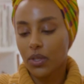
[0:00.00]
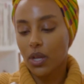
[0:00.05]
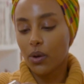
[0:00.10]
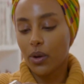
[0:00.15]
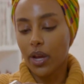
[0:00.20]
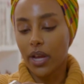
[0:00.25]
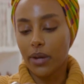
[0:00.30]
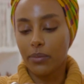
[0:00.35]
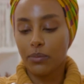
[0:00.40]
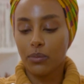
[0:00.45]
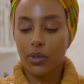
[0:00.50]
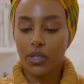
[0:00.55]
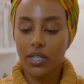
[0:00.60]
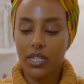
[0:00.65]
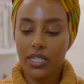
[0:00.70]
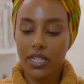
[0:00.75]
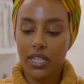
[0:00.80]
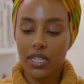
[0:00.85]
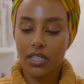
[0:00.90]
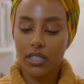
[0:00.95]
Okay, we're gonna
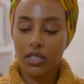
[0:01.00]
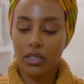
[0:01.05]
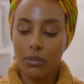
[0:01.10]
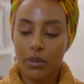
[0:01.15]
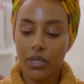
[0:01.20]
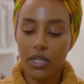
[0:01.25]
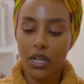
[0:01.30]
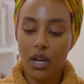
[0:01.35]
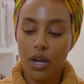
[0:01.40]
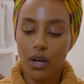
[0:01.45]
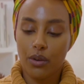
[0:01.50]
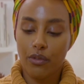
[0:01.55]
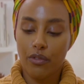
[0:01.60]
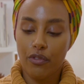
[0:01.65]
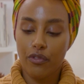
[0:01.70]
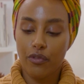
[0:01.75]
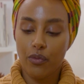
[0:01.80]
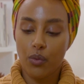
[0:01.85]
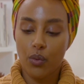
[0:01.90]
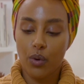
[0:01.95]
take a little bit of
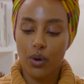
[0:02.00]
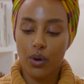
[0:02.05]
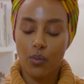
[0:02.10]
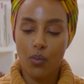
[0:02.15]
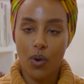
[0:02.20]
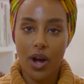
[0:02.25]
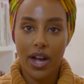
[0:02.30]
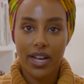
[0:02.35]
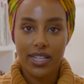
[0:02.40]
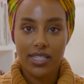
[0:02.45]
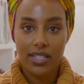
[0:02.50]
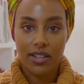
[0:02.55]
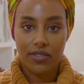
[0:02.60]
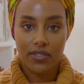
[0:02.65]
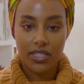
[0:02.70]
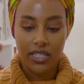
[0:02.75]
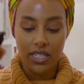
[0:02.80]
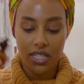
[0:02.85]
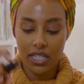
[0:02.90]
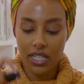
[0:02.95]

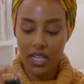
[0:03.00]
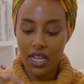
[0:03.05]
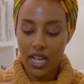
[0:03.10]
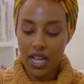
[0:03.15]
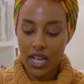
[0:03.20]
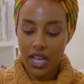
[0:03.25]
4Y70.